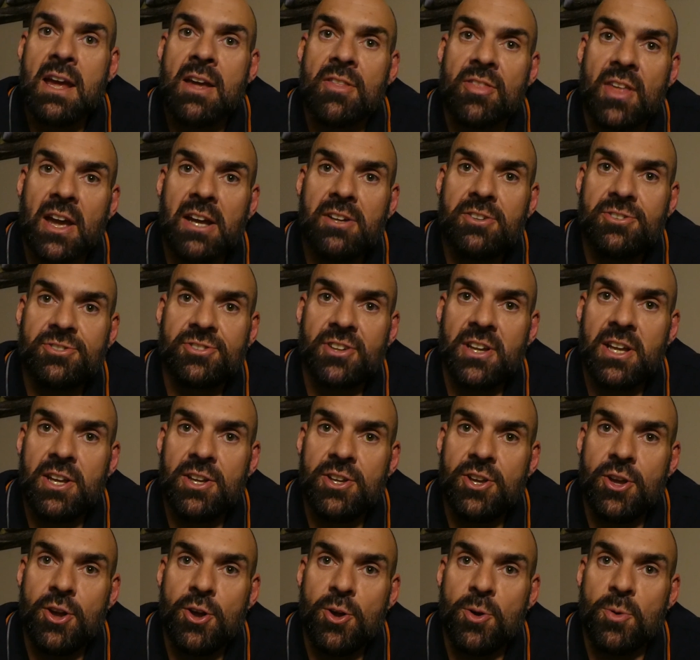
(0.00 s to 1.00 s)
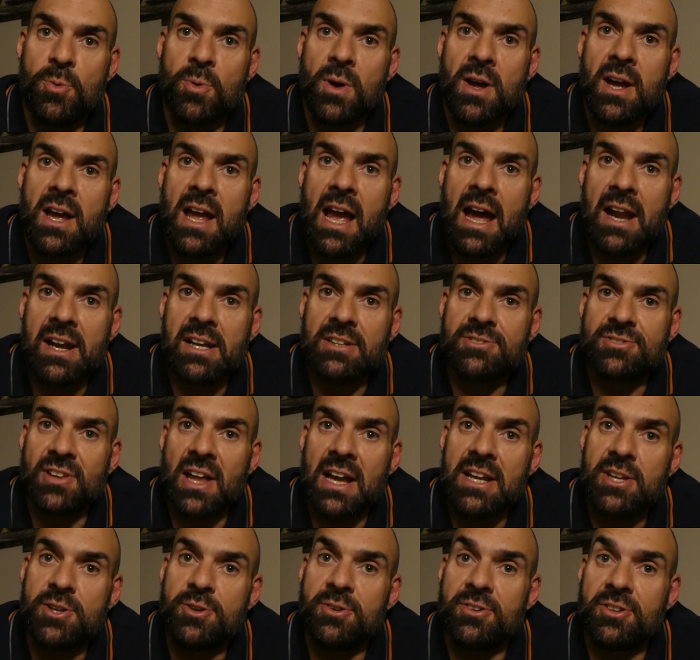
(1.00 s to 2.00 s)
They see you and it's
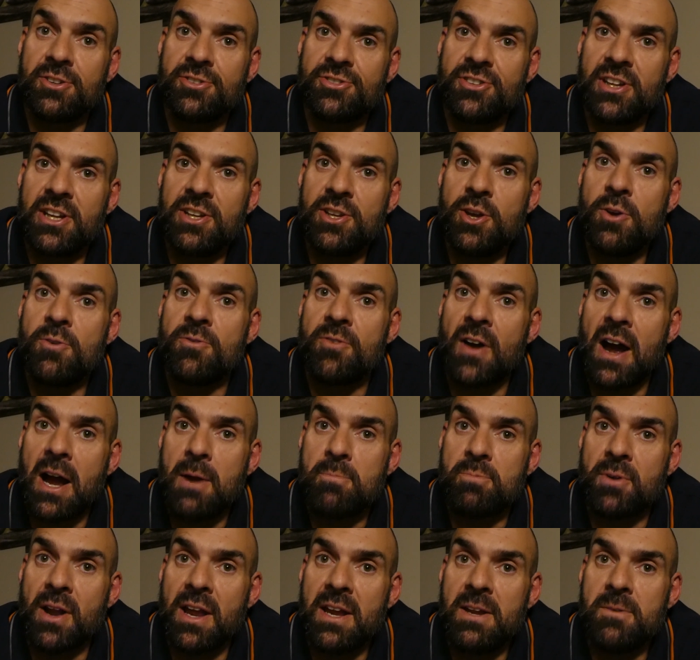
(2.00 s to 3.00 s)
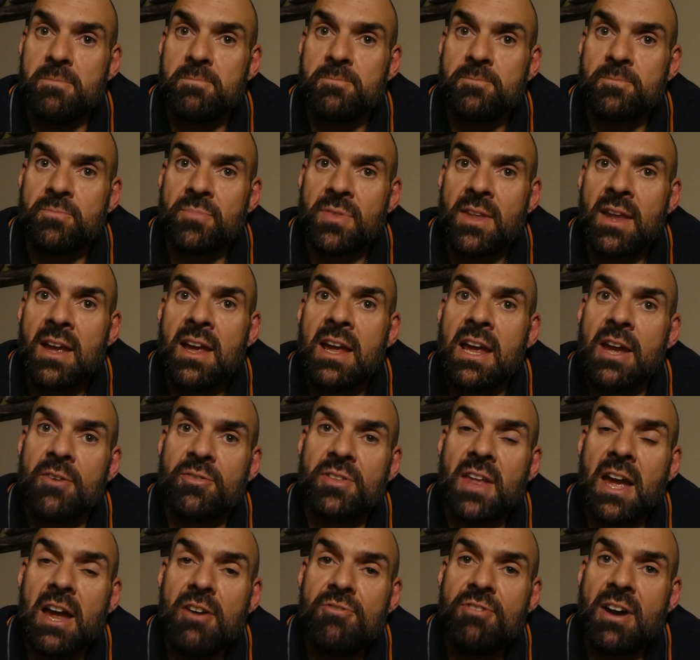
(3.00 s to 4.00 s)
like they see you vibrating. If
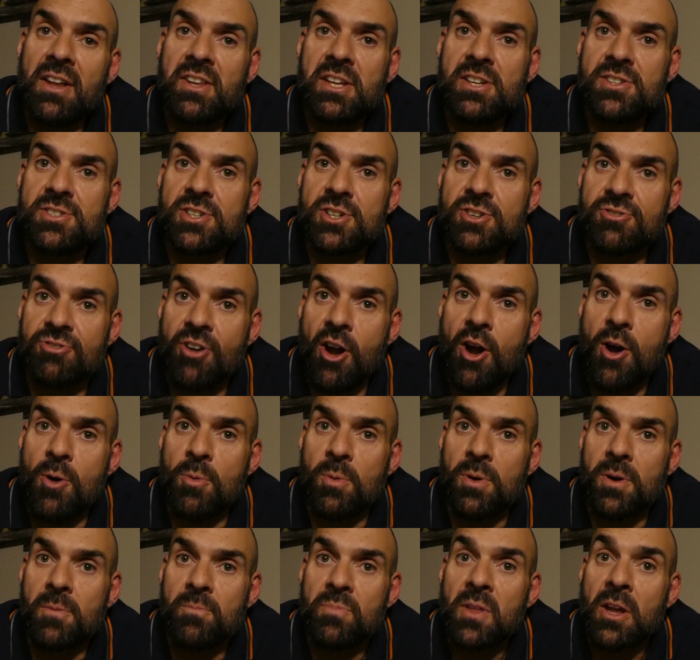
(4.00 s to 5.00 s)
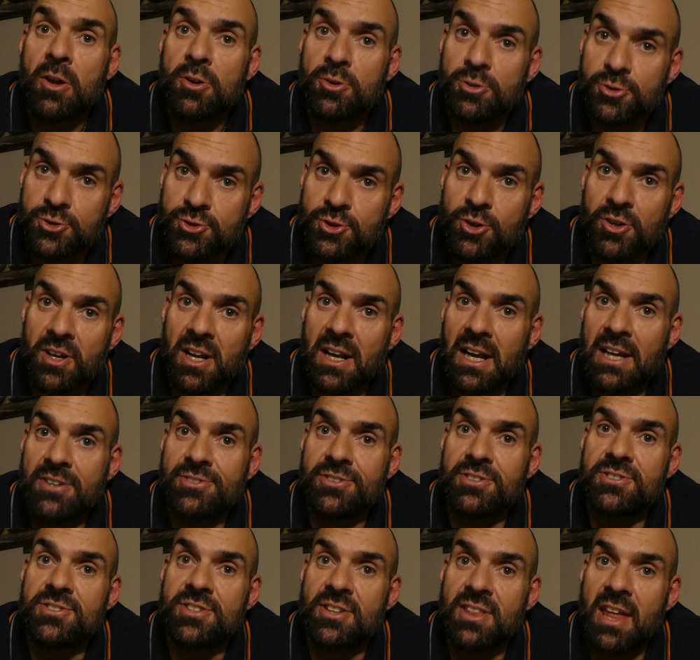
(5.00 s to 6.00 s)
they're ready to grow, because you're a
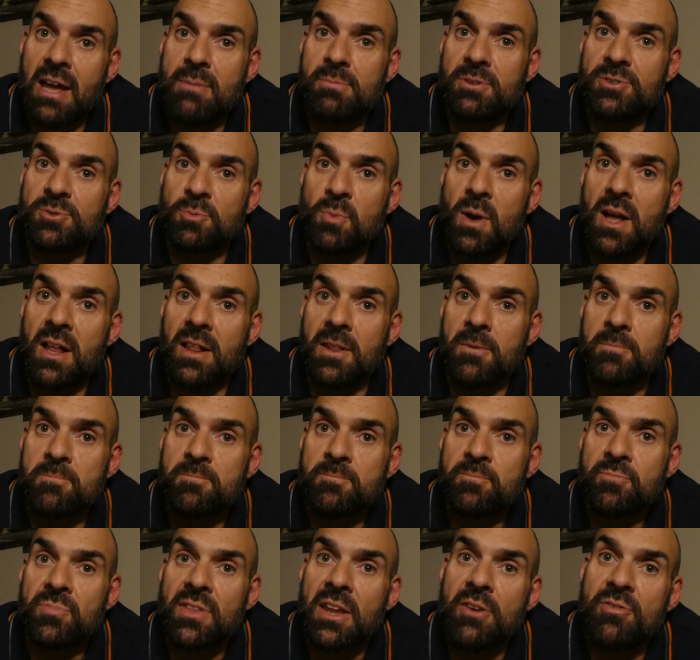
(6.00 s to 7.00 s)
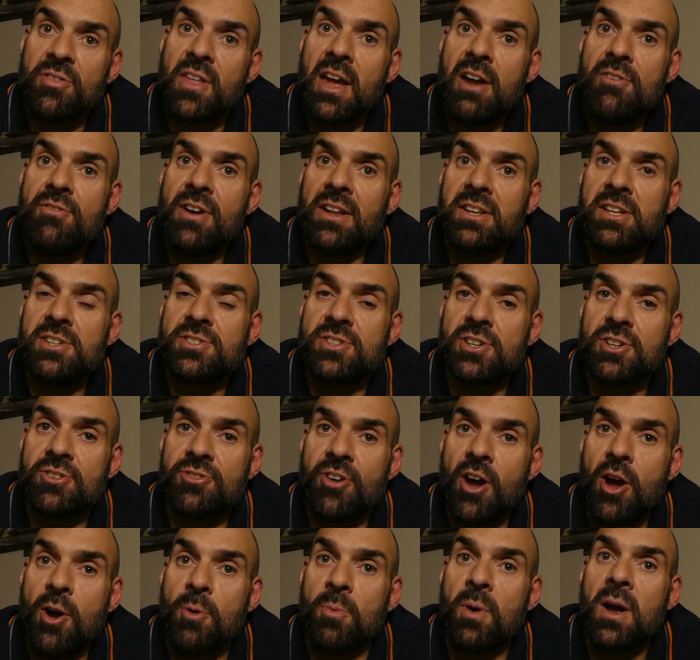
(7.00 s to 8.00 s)
lesson to them as well, if they're ready to
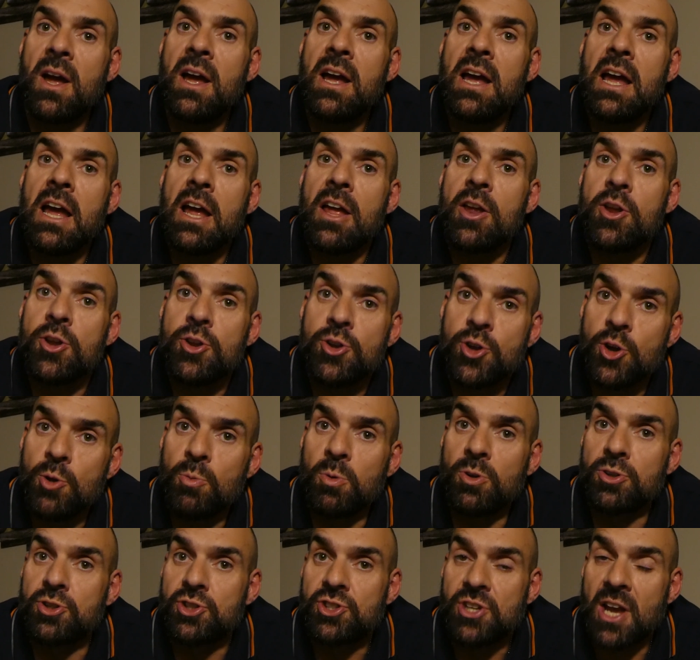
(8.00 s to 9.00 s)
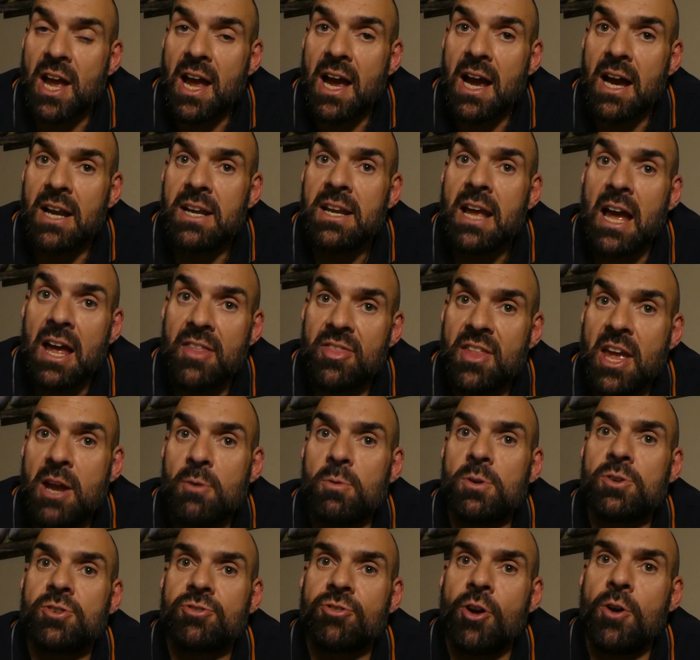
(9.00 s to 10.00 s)
grow, you will shine and they
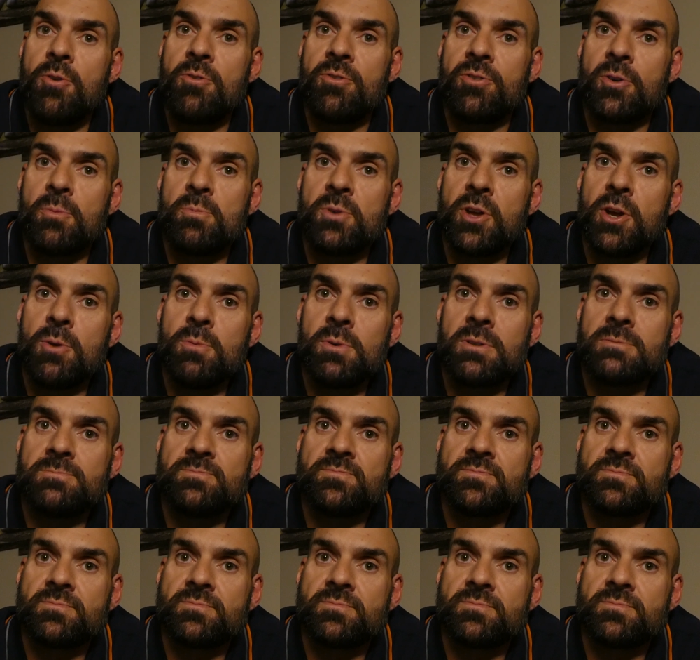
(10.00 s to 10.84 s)
will grow from you.